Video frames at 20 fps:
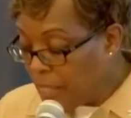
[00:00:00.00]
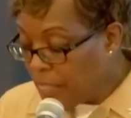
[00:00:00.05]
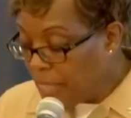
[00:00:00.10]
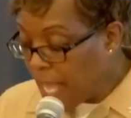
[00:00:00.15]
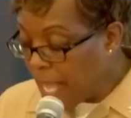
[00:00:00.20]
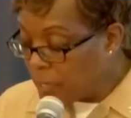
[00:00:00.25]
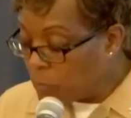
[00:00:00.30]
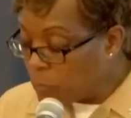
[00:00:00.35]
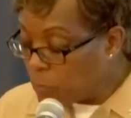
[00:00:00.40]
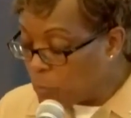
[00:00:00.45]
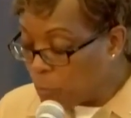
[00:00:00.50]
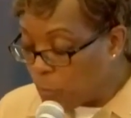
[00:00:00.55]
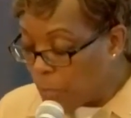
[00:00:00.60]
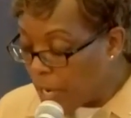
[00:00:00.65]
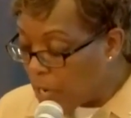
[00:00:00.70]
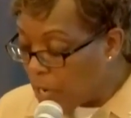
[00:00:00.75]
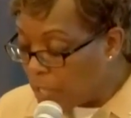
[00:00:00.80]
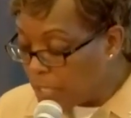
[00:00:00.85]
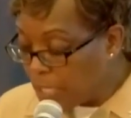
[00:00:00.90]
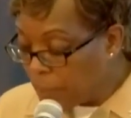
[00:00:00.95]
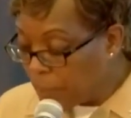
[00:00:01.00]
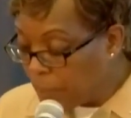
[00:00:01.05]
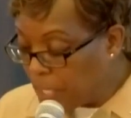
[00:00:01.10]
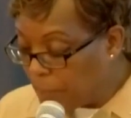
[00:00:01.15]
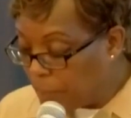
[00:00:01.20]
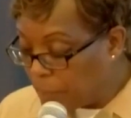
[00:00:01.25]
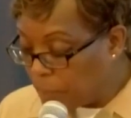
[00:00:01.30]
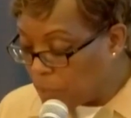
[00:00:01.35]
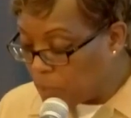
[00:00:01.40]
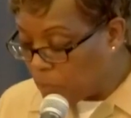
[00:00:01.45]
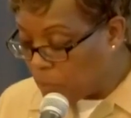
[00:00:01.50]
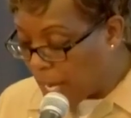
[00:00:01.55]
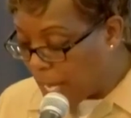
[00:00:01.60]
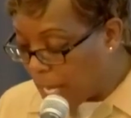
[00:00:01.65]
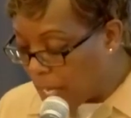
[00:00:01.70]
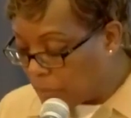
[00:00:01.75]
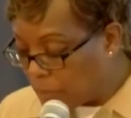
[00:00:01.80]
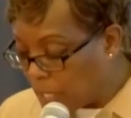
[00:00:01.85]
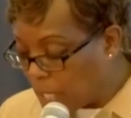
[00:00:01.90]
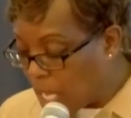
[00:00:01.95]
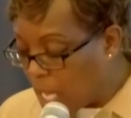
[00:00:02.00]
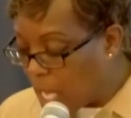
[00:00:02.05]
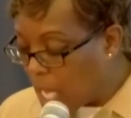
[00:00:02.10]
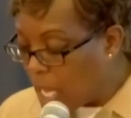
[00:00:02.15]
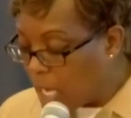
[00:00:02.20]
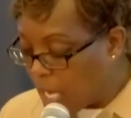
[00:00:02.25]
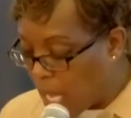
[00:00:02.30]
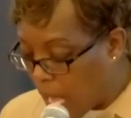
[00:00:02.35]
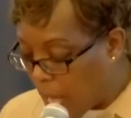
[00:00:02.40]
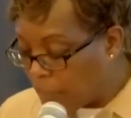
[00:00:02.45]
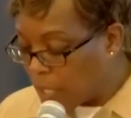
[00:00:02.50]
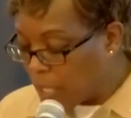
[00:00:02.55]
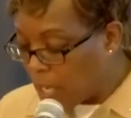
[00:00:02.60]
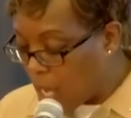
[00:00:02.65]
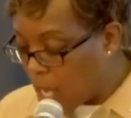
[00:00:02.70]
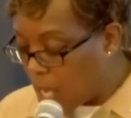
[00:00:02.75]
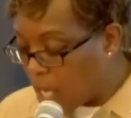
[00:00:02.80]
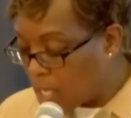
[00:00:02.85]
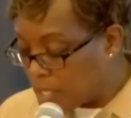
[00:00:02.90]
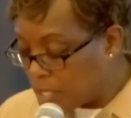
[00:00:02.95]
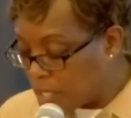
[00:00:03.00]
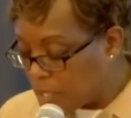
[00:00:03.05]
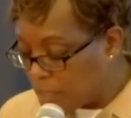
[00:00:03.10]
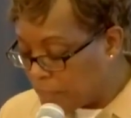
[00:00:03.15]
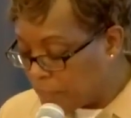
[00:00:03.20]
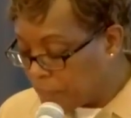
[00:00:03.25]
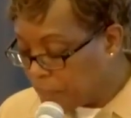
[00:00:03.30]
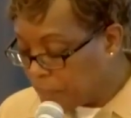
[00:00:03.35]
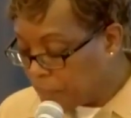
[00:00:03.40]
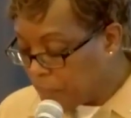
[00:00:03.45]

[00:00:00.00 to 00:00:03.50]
that rarely people around a common cause.